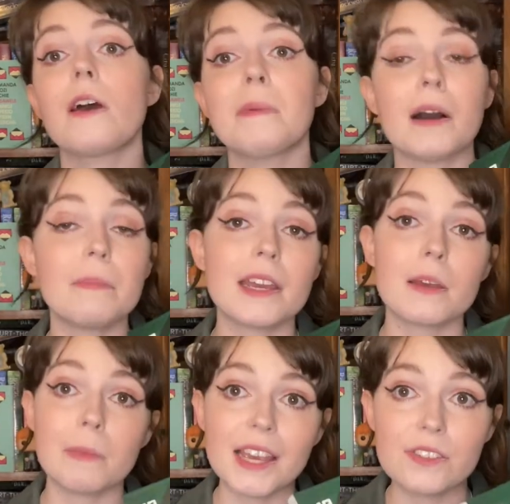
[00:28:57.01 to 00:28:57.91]
about being
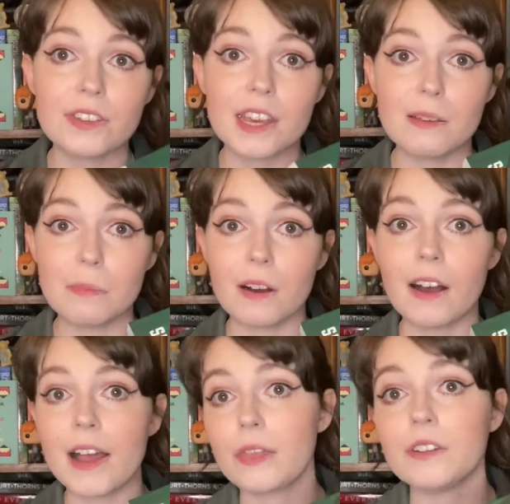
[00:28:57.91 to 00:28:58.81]
a peacekeeper
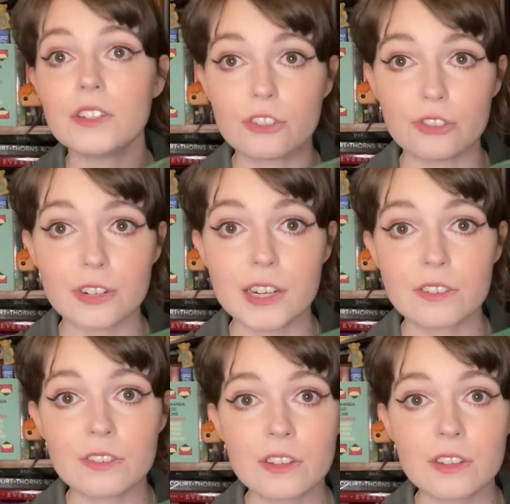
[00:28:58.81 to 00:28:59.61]
and the districts.